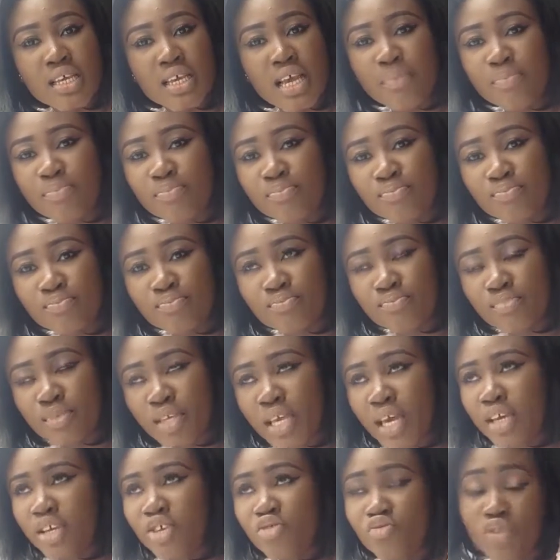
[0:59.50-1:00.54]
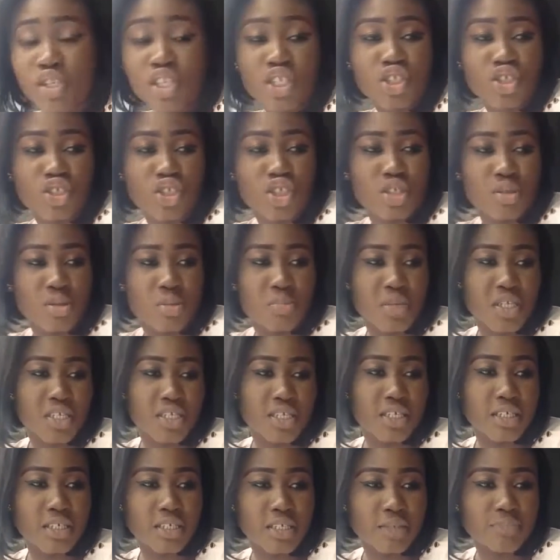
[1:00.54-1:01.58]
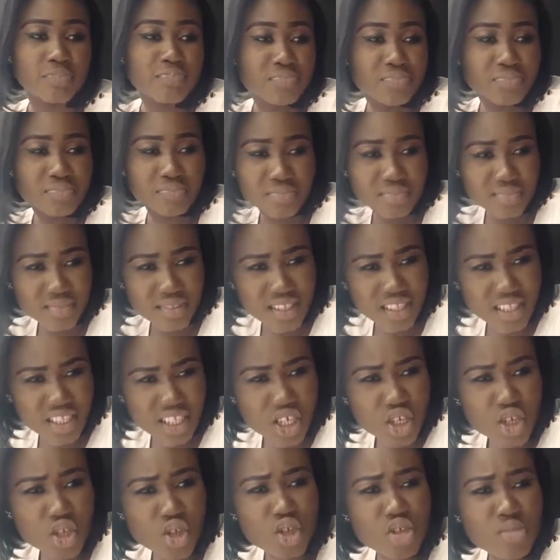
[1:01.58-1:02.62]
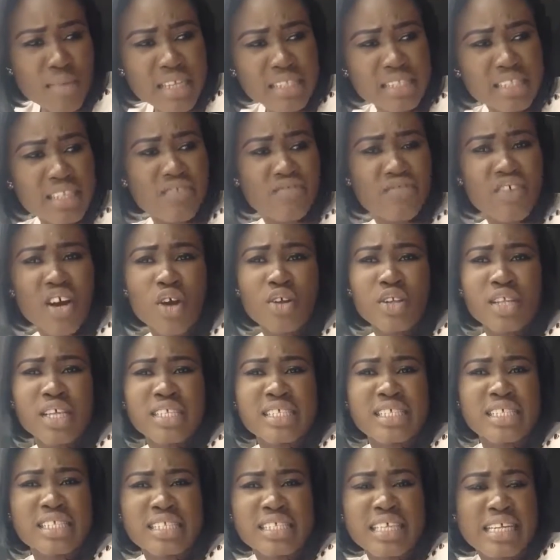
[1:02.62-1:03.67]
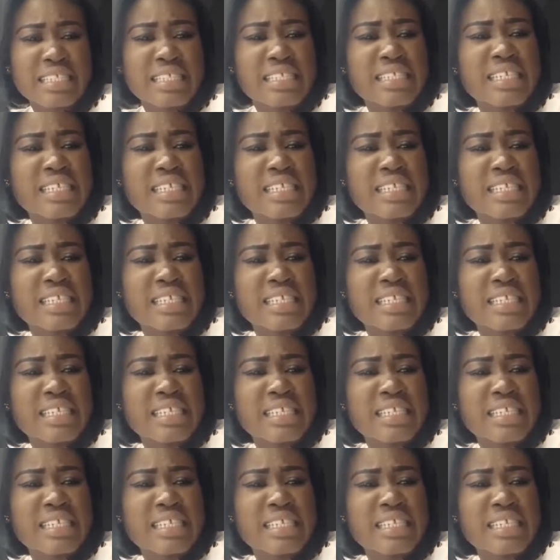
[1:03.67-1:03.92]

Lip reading: In relationships basically. Domestic violence is that